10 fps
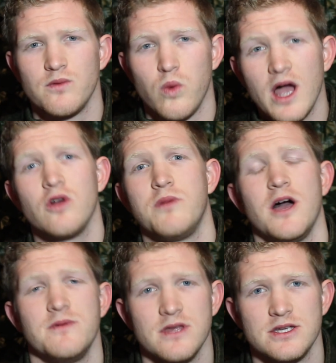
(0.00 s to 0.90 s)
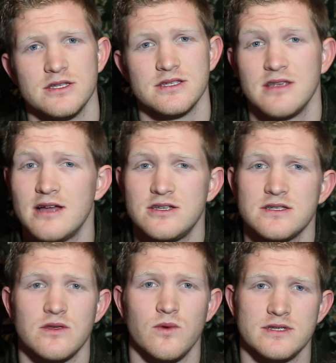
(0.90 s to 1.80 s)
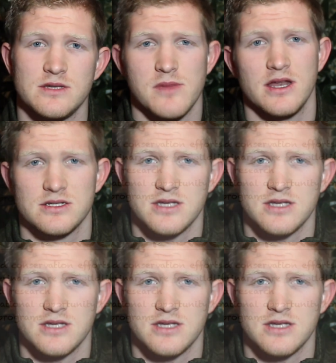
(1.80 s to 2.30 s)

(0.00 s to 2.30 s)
wild populations, not just the ones in managed